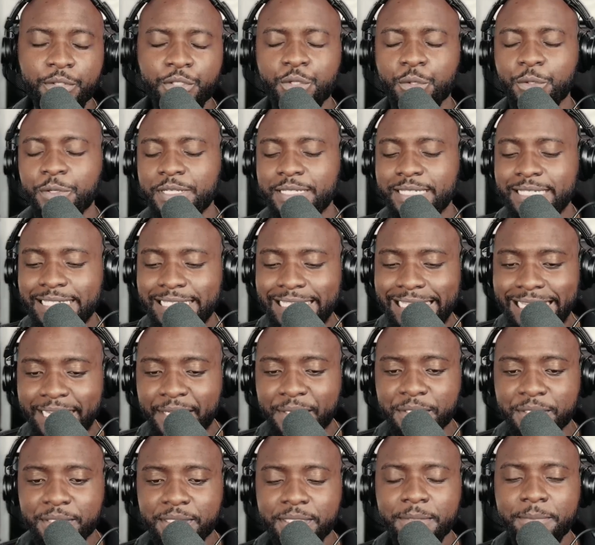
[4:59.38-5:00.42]
You're showing a
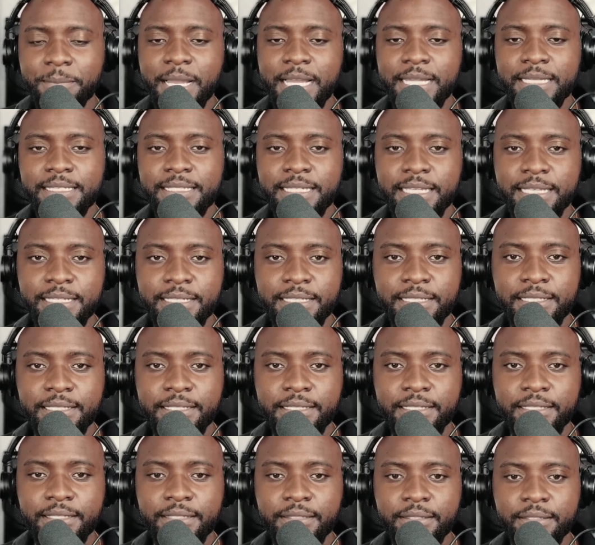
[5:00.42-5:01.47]
scarcity mindset.
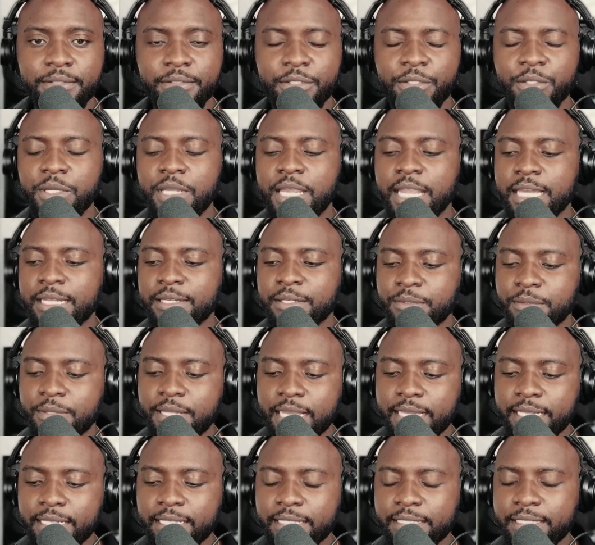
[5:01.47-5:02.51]
So you can't
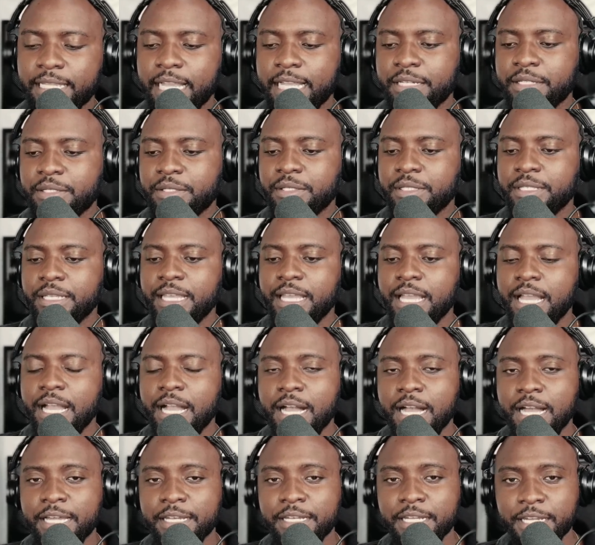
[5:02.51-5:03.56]
do that. It's actually
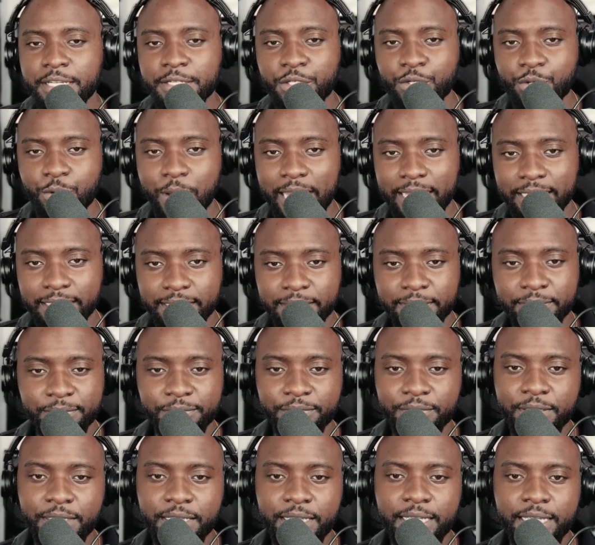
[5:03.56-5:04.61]

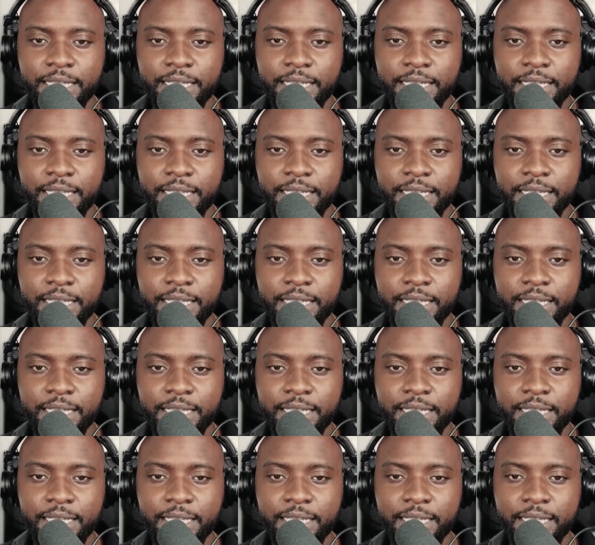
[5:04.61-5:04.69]
unattractive.